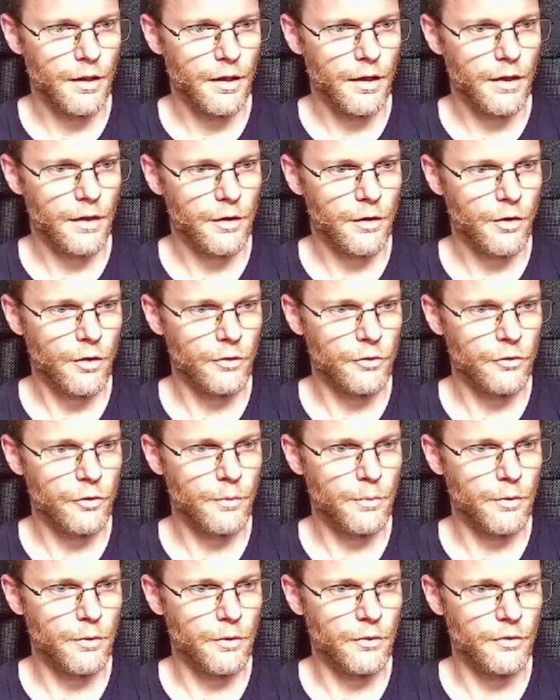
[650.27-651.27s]

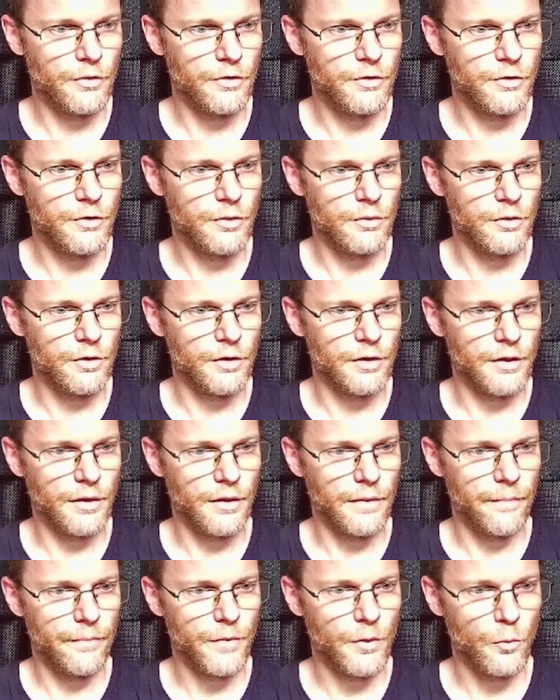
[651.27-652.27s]
contributes to the
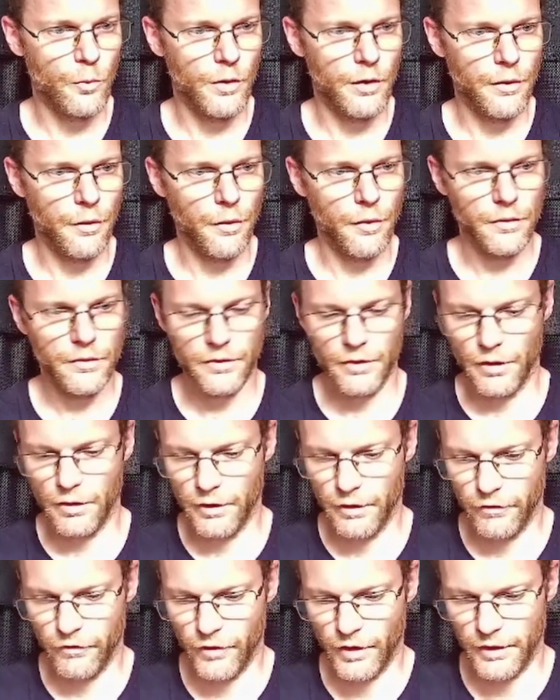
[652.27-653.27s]
width. So
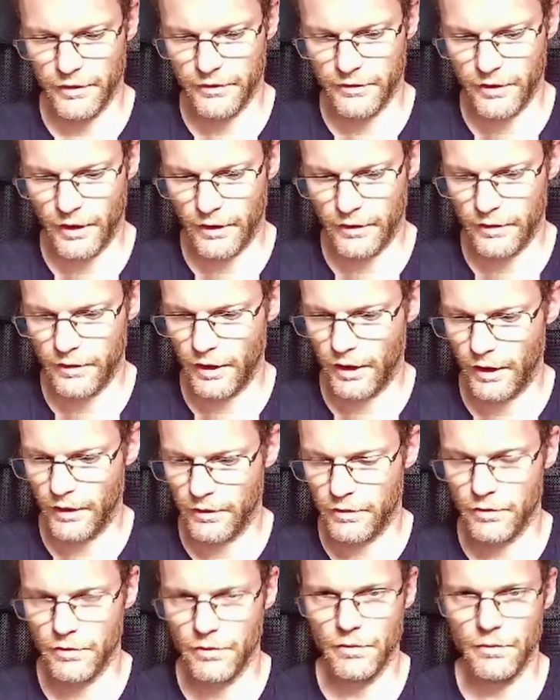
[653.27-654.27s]
if I set that
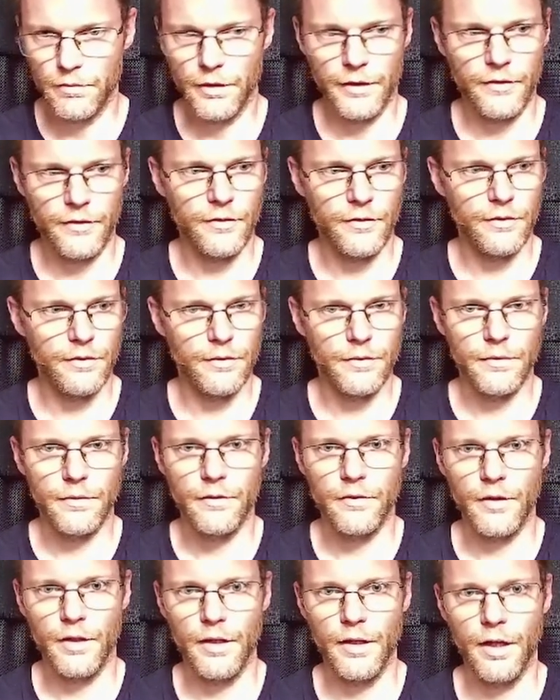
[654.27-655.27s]
to, let's
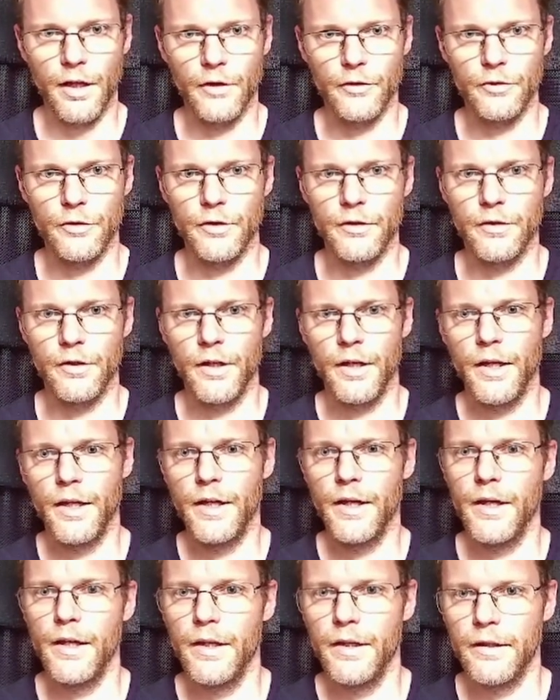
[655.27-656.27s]
say 100,
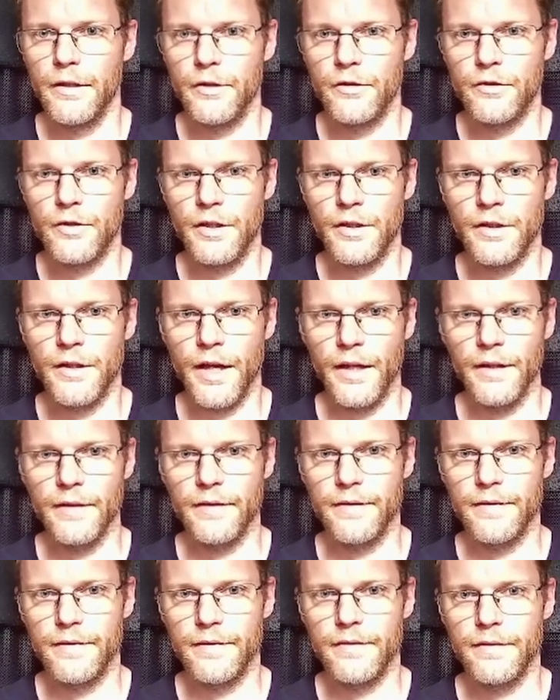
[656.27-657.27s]
you see then
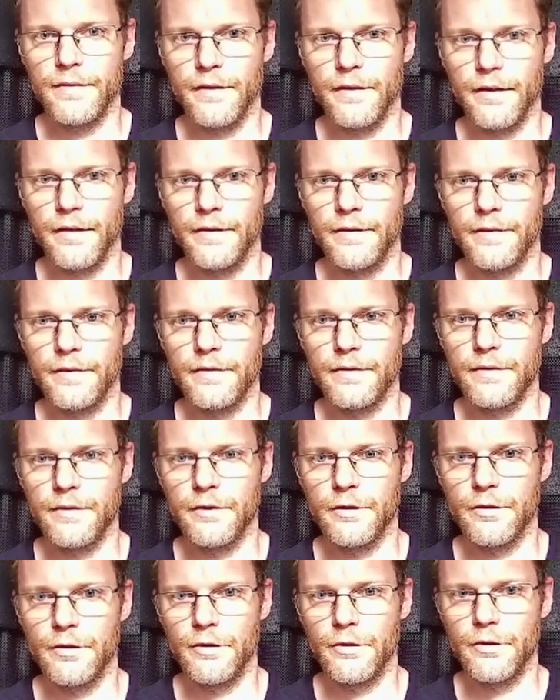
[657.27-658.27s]
it's
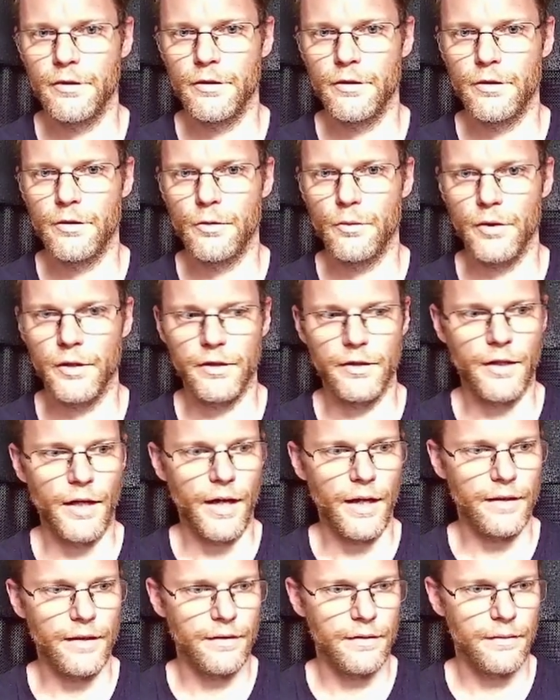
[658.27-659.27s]
doing
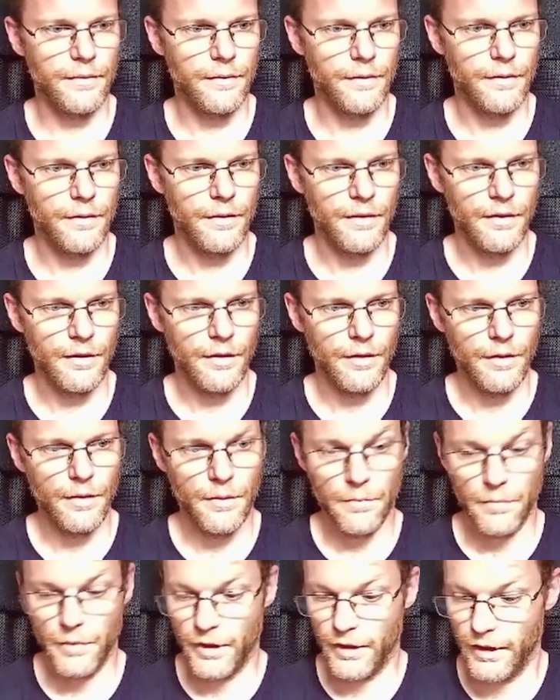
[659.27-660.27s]
that.
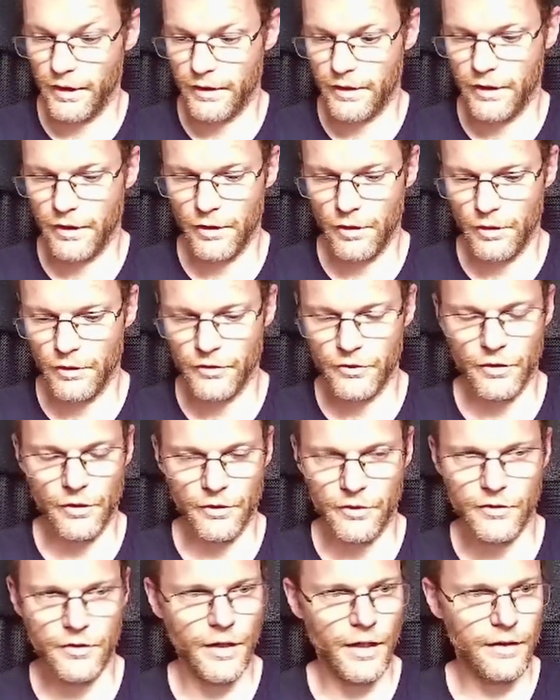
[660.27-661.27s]
But I can also
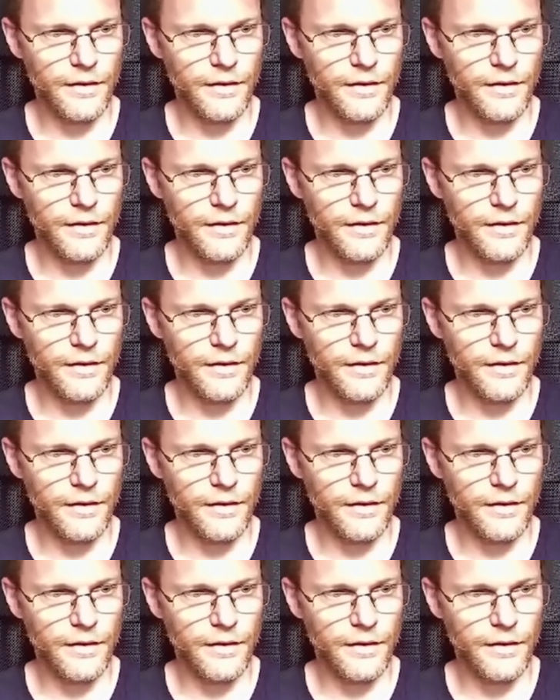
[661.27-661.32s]
set